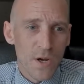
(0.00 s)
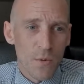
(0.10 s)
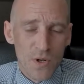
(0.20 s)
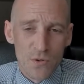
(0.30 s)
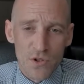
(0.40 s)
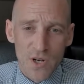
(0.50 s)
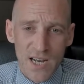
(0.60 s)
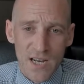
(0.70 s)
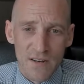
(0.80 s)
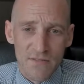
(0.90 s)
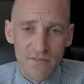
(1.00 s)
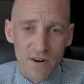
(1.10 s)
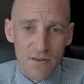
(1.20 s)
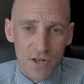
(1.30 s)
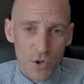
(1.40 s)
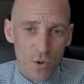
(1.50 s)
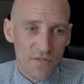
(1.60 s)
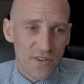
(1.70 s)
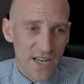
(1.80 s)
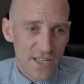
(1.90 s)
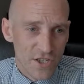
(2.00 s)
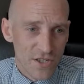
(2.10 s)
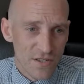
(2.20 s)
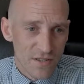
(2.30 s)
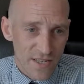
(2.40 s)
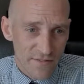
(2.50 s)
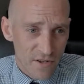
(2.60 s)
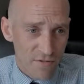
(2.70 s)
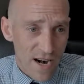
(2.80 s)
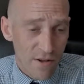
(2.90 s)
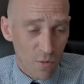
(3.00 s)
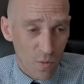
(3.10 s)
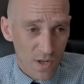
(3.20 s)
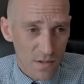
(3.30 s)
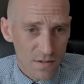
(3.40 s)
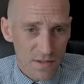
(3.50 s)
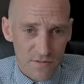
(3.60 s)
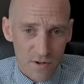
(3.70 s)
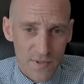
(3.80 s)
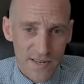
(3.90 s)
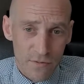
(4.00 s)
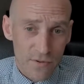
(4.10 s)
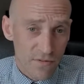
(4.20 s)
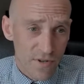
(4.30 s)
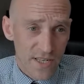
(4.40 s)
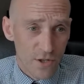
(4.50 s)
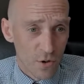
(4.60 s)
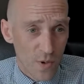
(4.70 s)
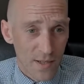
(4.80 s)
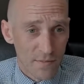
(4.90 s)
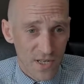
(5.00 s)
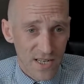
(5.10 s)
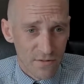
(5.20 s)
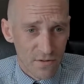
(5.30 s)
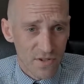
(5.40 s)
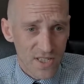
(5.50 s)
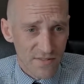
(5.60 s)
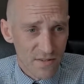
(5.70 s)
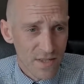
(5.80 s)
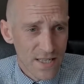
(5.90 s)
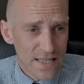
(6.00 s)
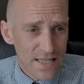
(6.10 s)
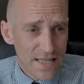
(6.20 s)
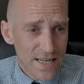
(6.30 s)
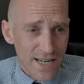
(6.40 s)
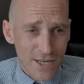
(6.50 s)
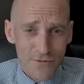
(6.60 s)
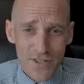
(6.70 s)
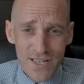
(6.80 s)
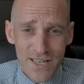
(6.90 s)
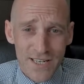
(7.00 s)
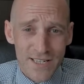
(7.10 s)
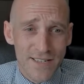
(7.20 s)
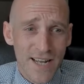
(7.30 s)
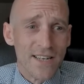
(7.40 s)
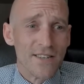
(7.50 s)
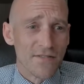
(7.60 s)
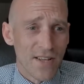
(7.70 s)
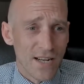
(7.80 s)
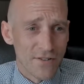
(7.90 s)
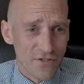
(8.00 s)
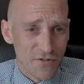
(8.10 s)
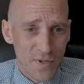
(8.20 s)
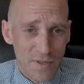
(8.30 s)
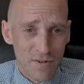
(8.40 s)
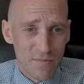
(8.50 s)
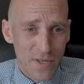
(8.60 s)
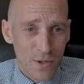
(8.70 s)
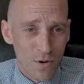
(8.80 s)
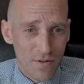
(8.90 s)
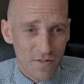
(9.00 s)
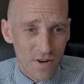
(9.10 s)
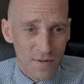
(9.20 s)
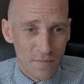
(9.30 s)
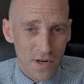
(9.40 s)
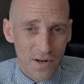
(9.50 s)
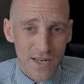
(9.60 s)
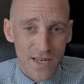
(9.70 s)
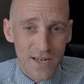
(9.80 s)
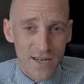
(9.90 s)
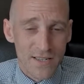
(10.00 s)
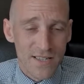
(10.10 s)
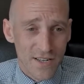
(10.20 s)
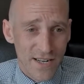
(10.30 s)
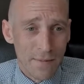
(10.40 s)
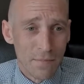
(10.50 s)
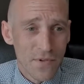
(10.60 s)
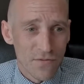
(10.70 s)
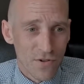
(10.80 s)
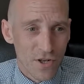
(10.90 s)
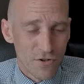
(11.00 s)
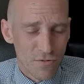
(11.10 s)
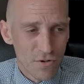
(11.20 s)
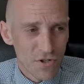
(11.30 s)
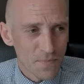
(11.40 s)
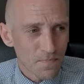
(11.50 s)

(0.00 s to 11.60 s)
We also have our own qualifications delivered around the world, from level 3 all the way up to level 7. And over the years, tens of thousands of people have been qualified by CIM through those routes.